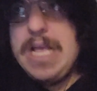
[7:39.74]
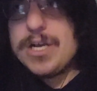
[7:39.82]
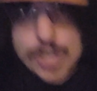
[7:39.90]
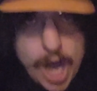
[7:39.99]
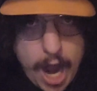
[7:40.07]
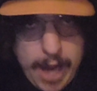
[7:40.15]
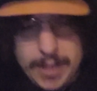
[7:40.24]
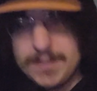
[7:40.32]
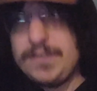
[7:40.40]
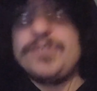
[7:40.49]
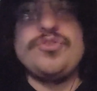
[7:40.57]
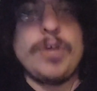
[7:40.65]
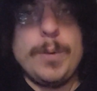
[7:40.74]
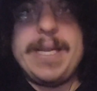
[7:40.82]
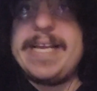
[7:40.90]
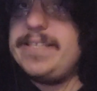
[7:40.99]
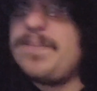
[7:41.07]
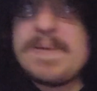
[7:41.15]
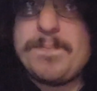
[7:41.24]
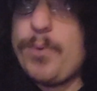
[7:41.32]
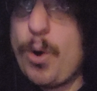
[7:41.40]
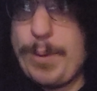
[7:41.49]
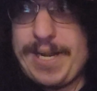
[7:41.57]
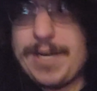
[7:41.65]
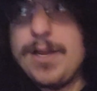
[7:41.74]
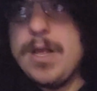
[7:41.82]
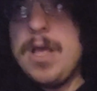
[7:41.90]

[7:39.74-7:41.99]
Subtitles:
Cons, the story is a bit boring.